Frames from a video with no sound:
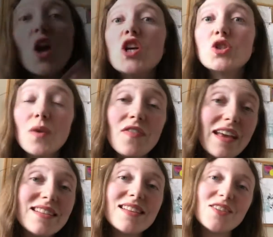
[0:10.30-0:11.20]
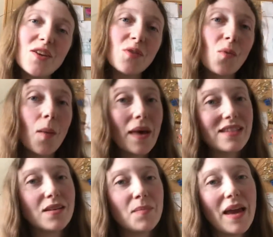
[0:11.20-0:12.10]
So if it is that you don't know what a
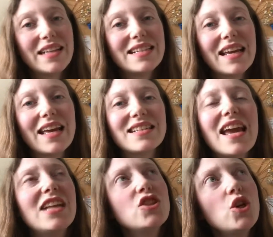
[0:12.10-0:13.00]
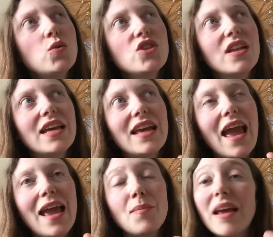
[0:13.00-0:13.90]
pendulum painting is, it's usually
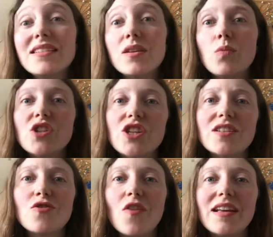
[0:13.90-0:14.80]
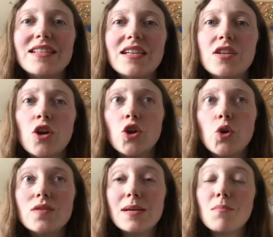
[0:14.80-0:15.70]
a painting which is created
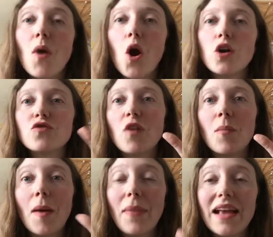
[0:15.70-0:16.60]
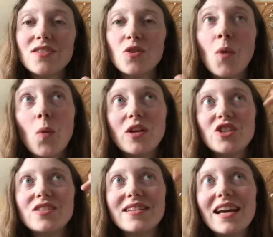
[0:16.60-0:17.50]
using marks from a paint tub which
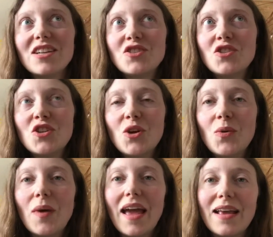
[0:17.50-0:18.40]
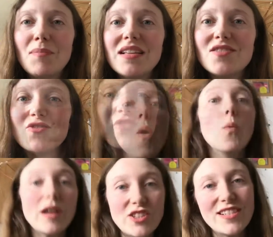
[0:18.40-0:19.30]
is attached to a piece of string
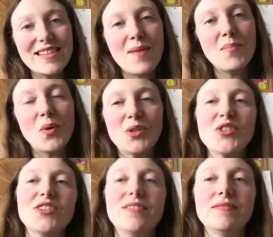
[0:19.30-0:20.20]
which is then pushed.